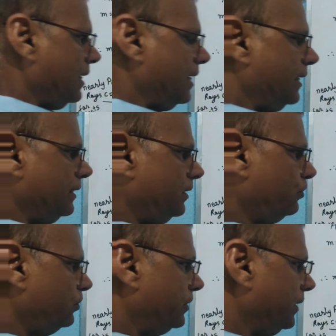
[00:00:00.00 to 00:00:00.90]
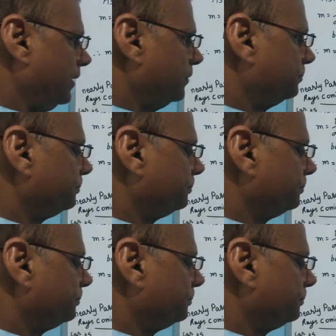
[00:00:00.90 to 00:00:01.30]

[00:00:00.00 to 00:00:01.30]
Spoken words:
And you see